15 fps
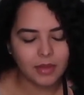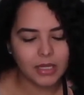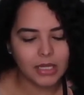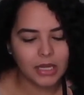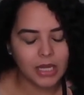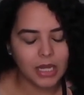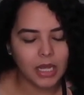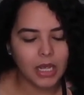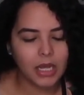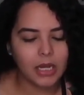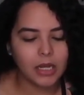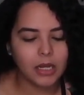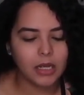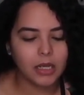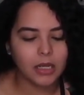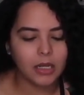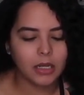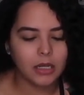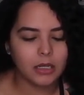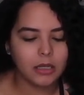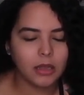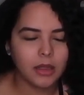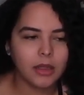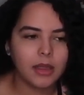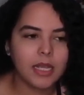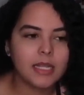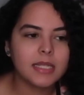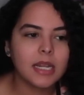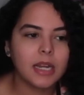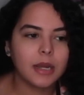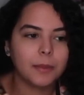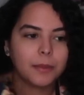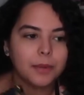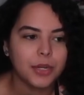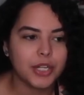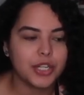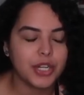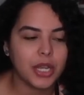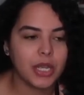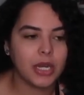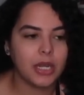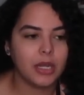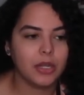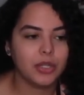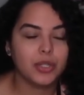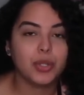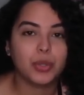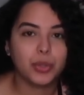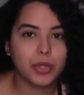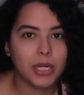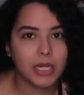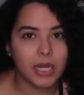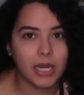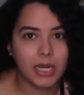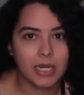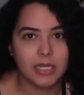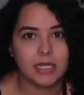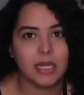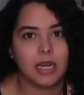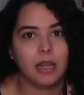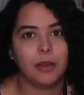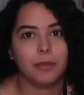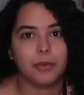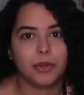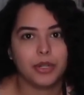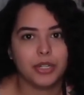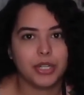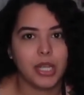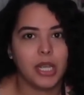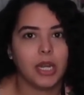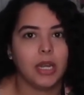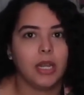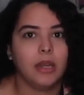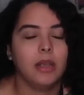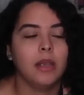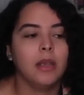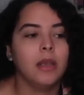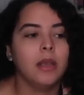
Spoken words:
And then things that I appreciated, storylines that I appreciated,